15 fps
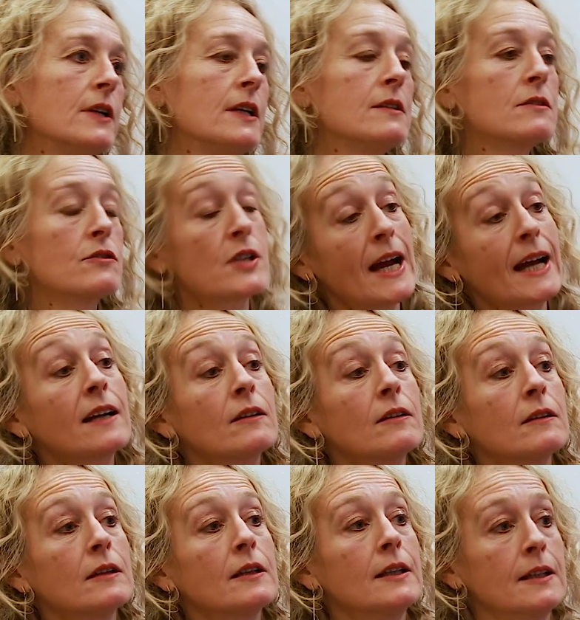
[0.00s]
really to
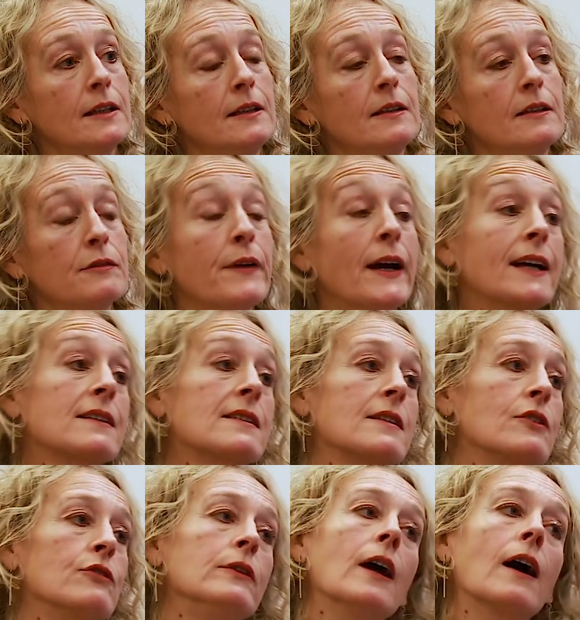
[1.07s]
tackle the fact
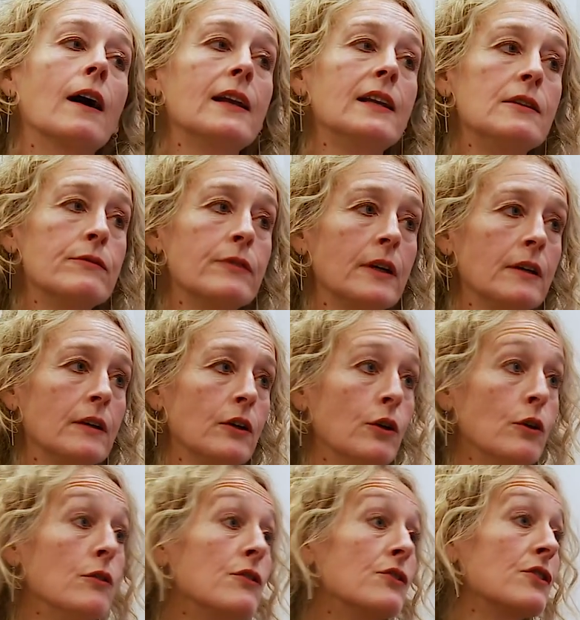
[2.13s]
that we are living
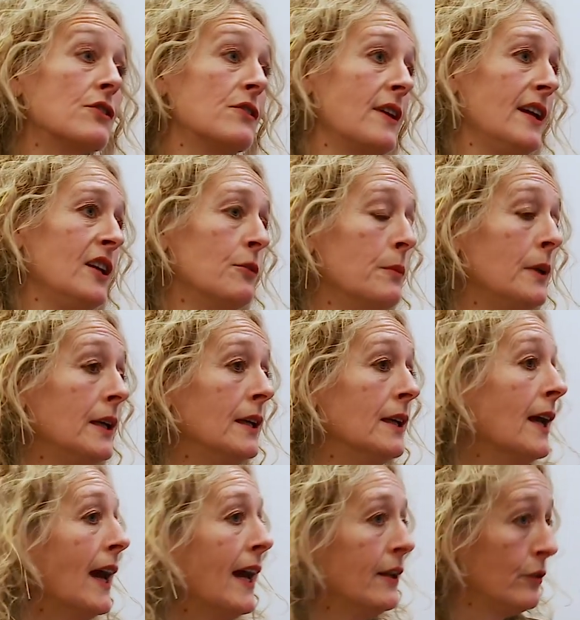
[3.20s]

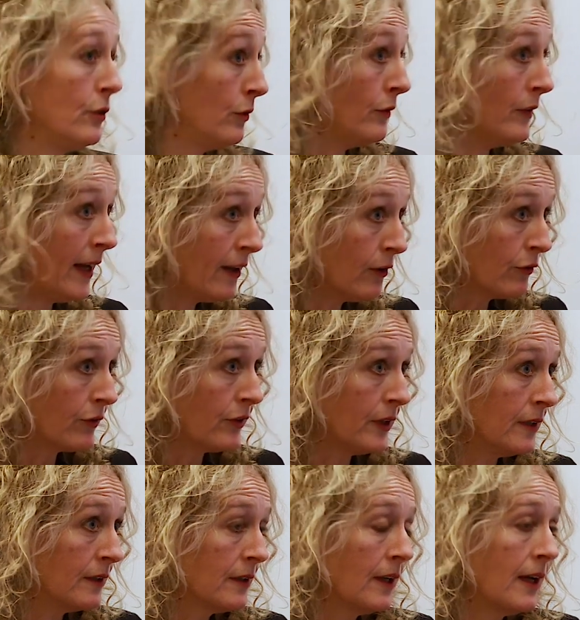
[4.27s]
unsustainably and
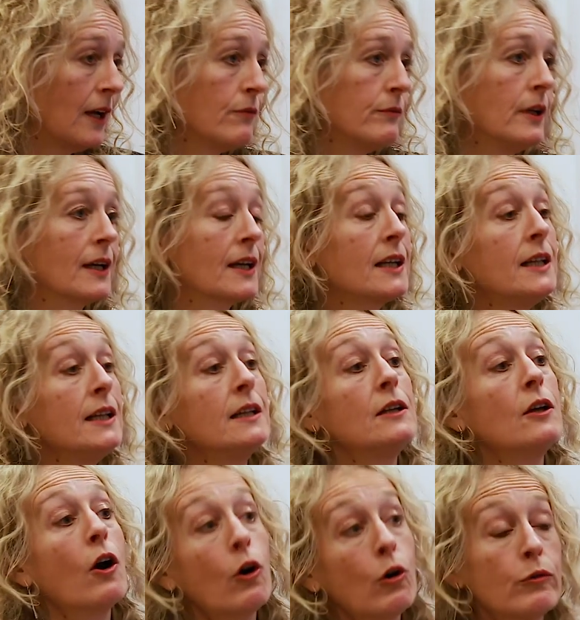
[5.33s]
unhealthy. Uh, we are
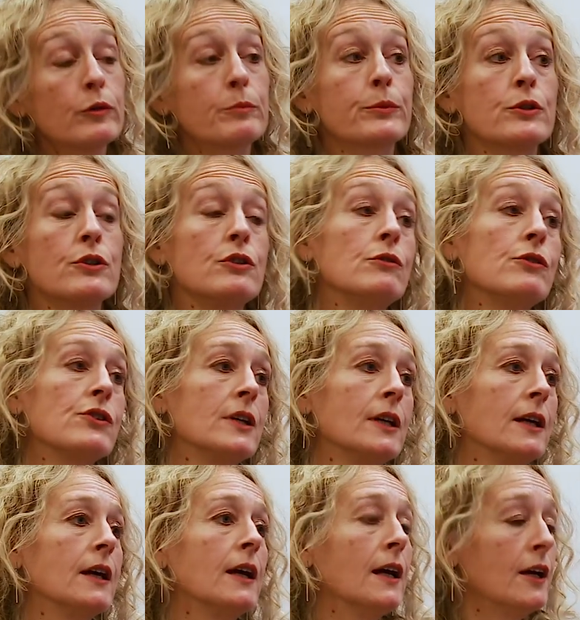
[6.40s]
clearly
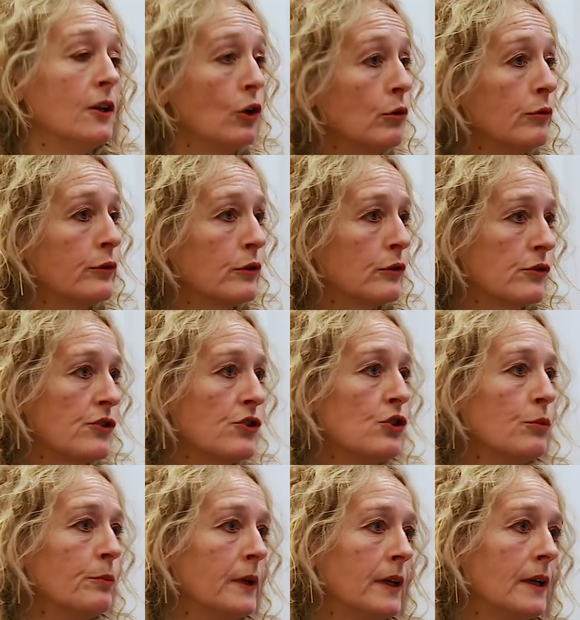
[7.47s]
overproducing and
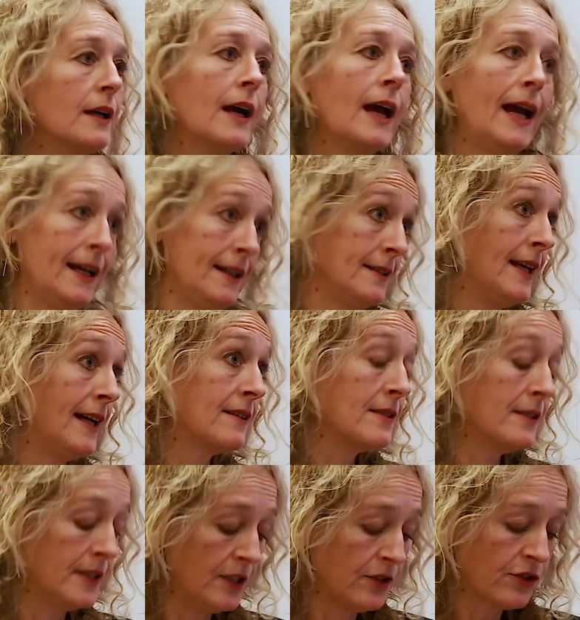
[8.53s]
overconsuming, and
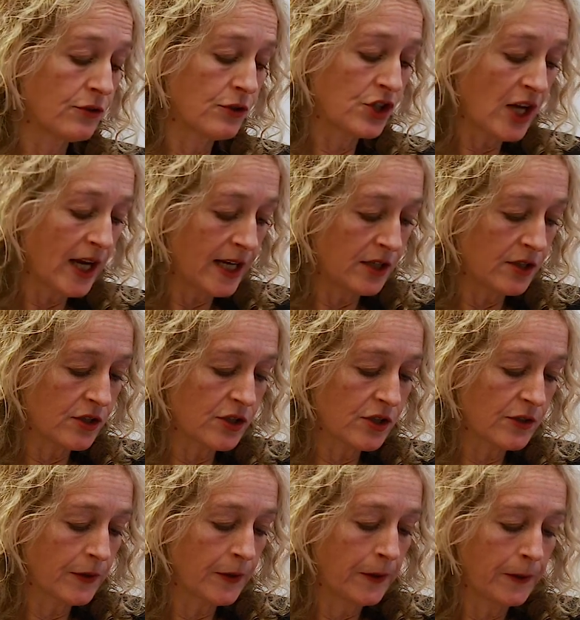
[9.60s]
that needs to
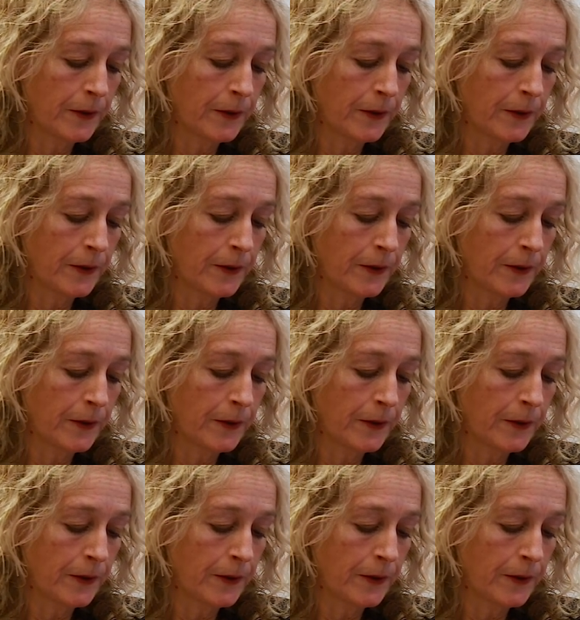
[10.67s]
change.